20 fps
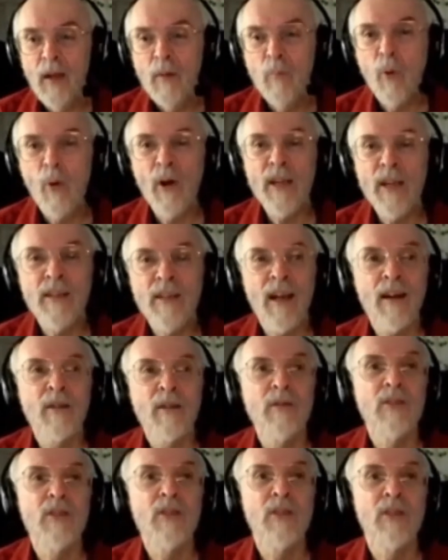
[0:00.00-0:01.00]
point
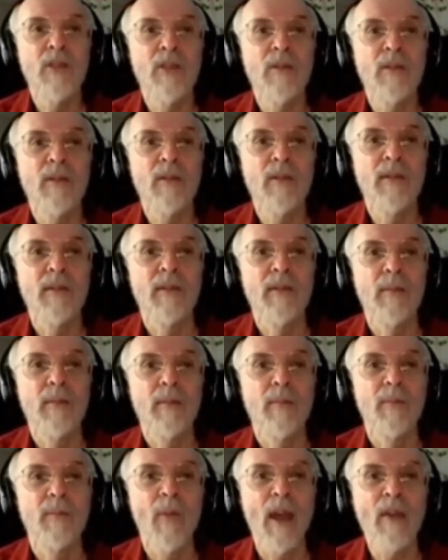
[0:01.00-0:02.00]
out to
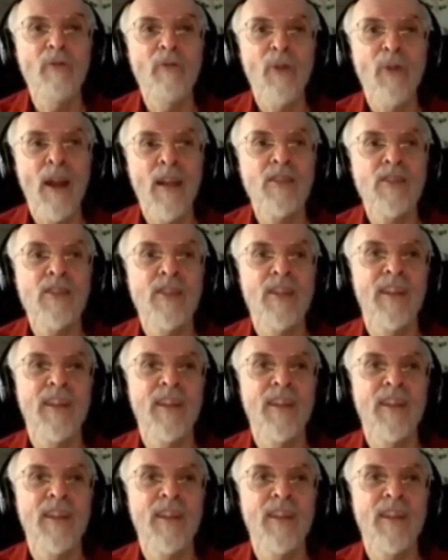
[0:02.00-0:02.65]
my friends